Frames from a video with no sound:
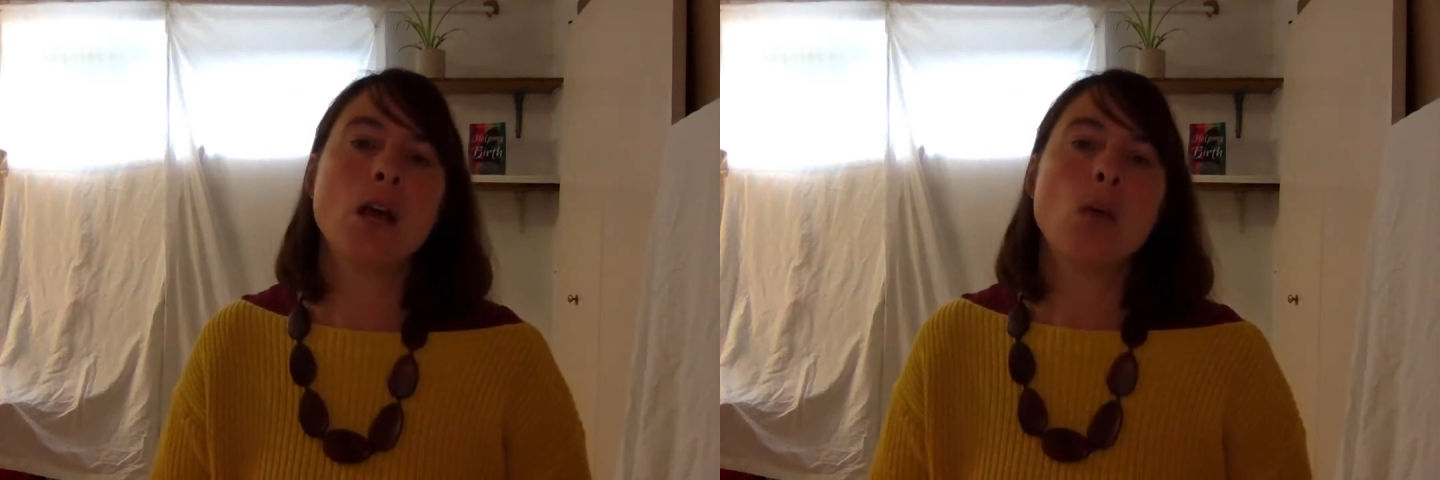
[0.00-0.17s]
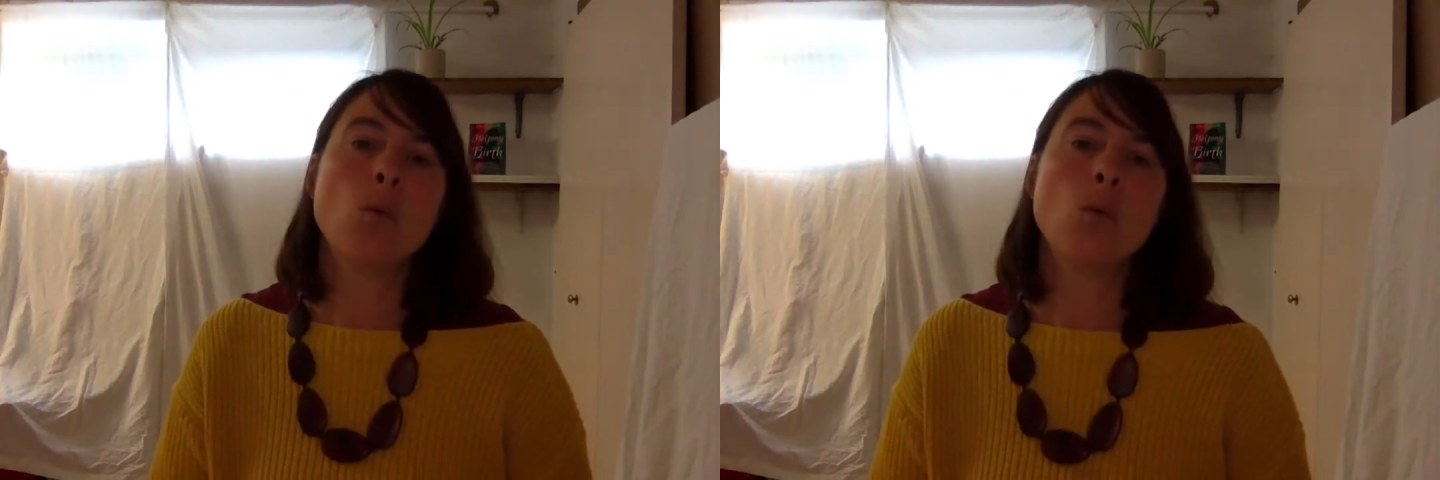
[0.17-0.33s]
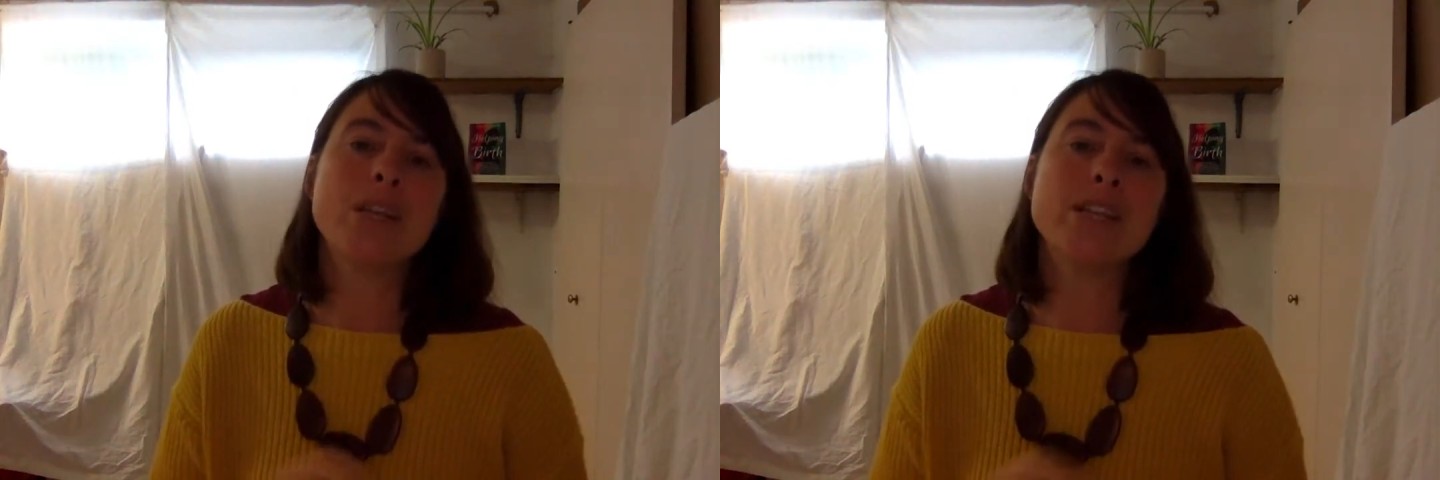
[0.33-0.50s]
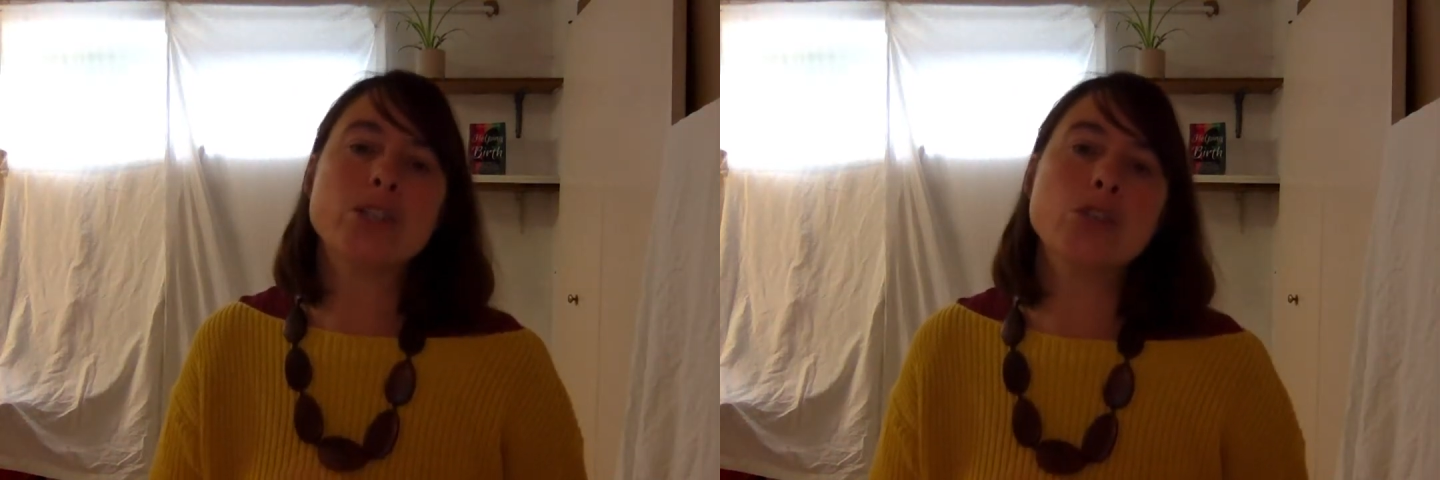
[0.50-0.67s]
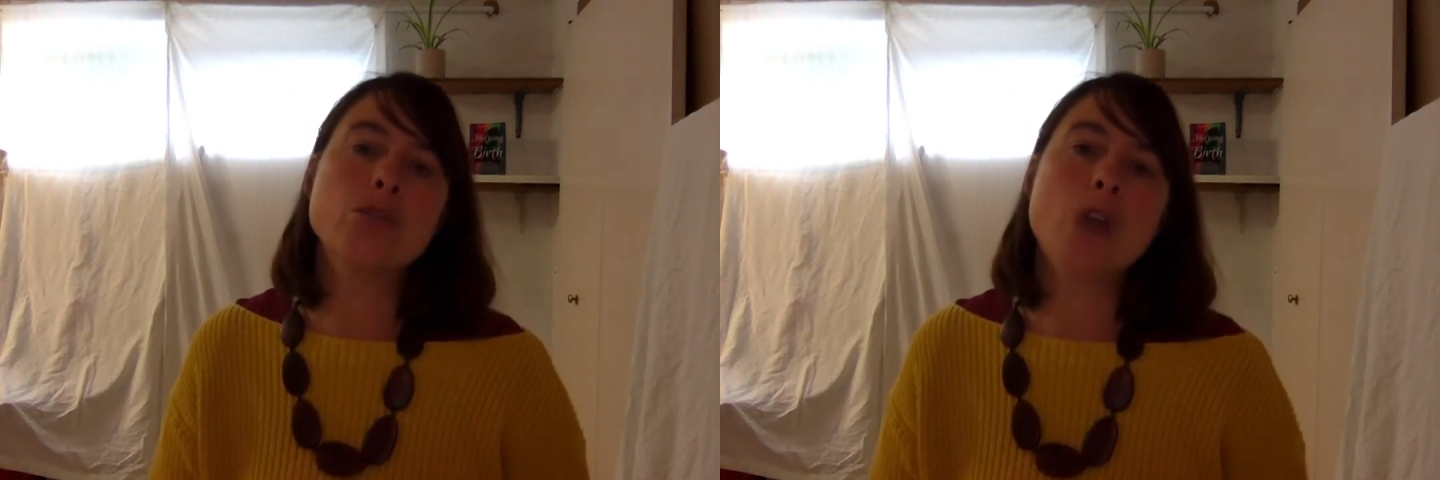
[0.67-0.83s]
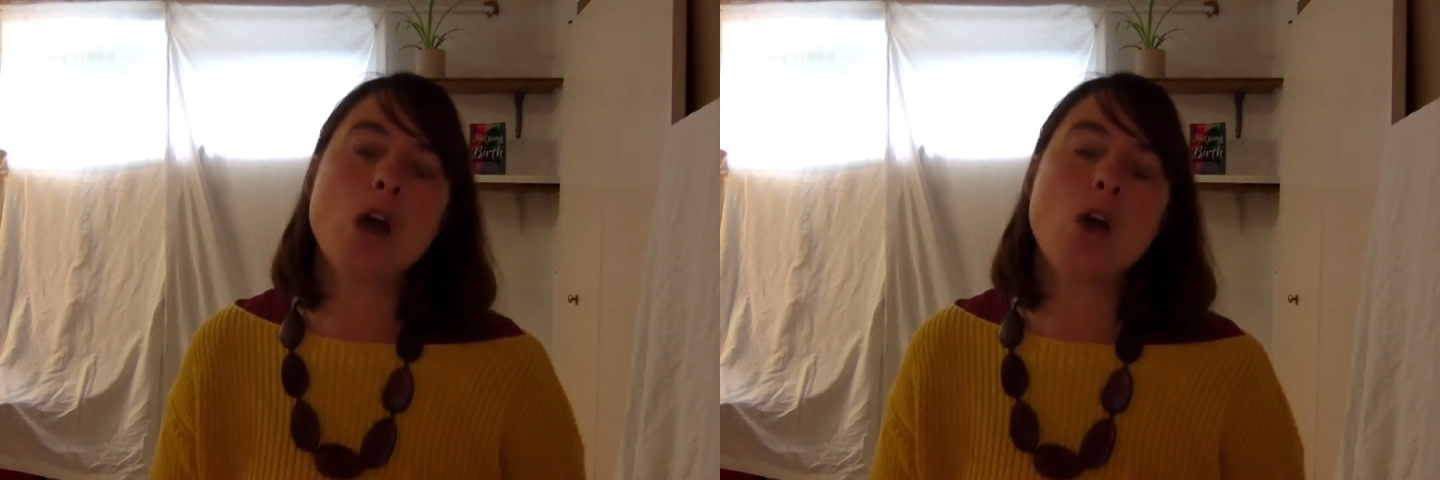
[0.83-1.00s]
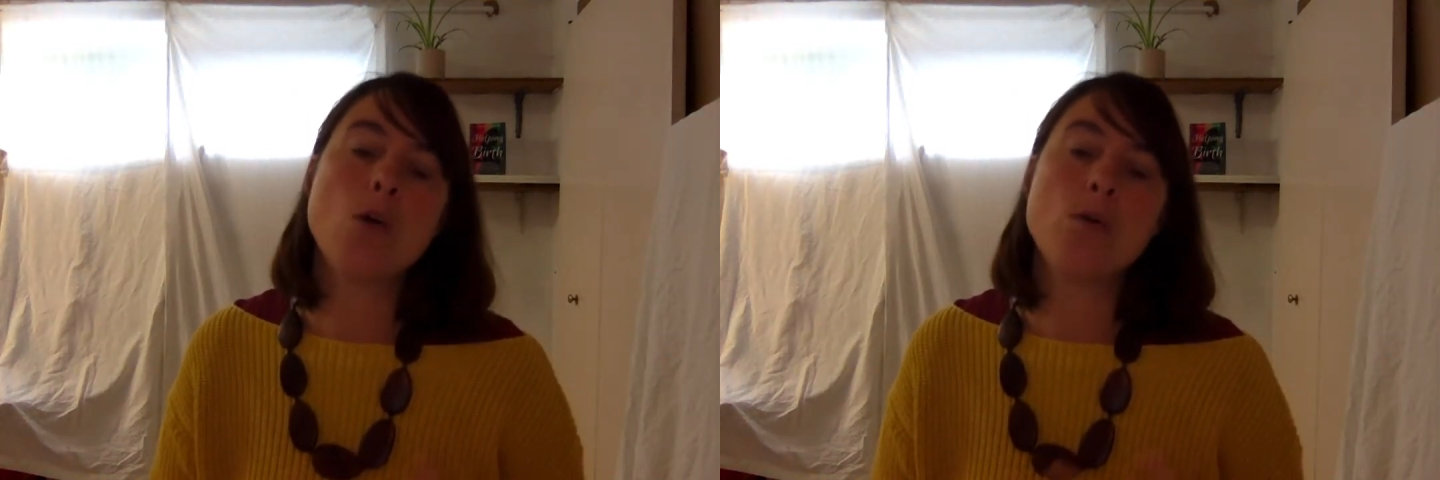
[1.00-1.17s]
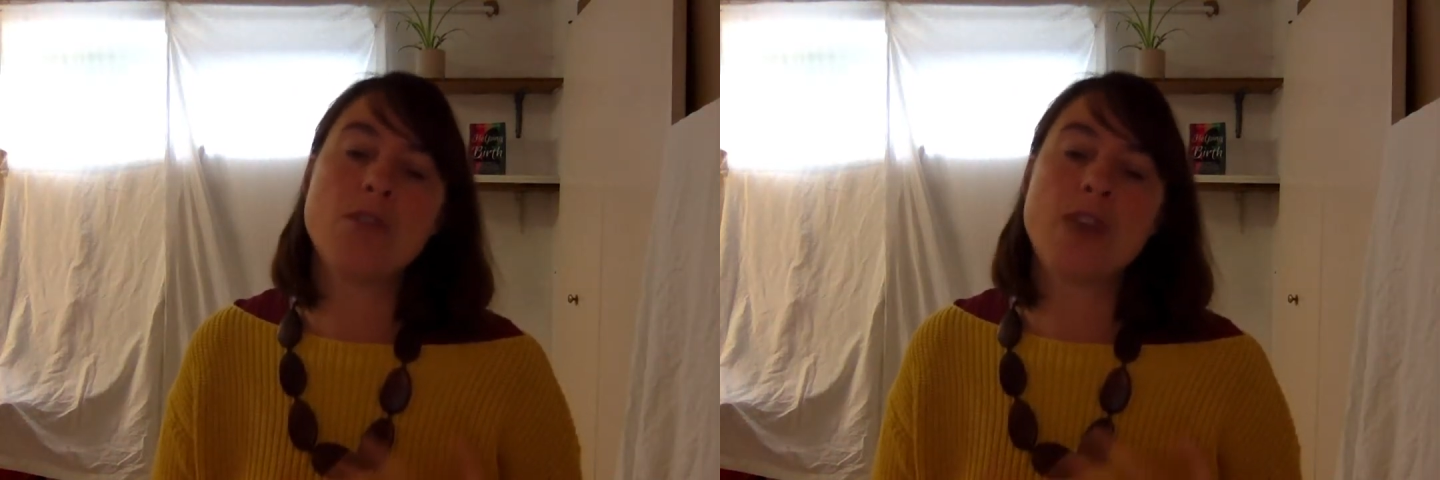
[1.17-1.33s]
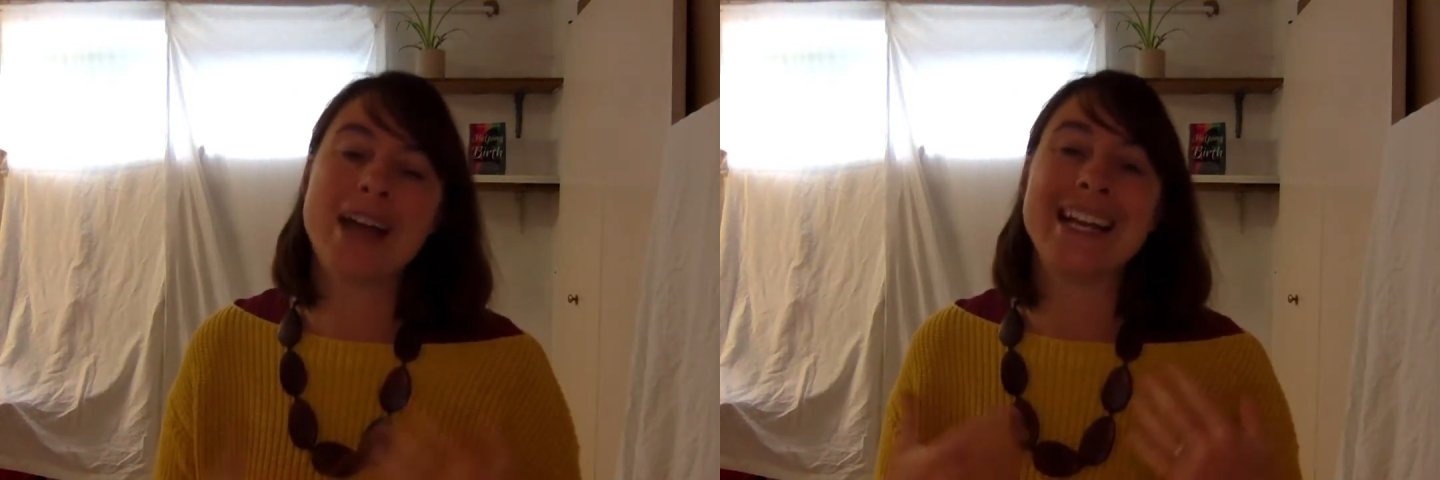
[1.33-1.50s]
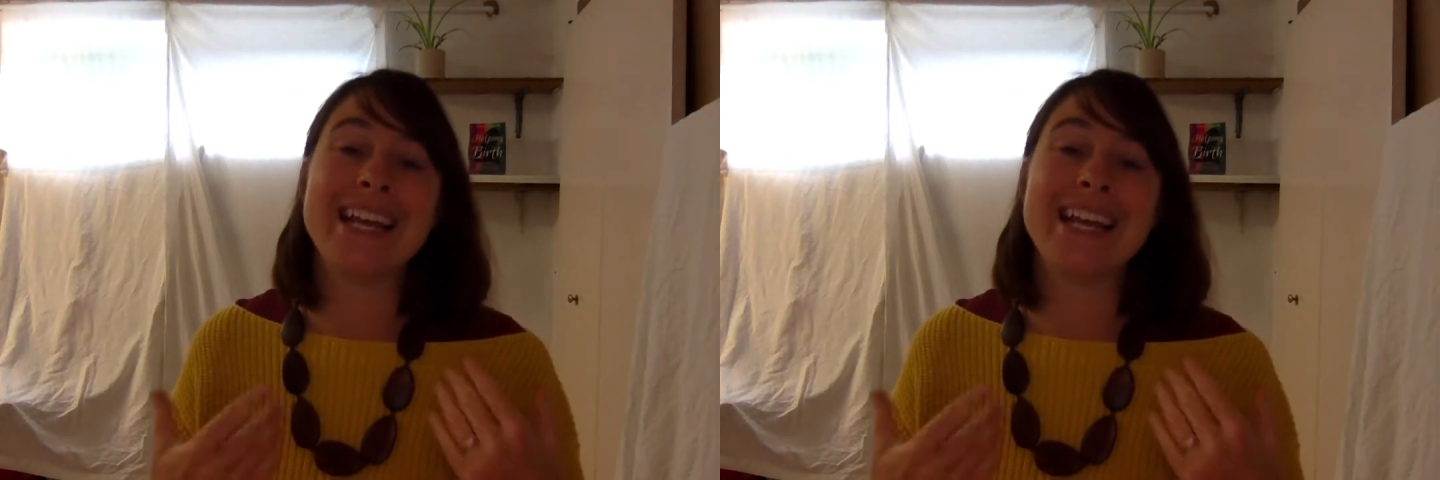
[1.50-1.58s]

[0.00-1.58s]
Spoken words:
We do know that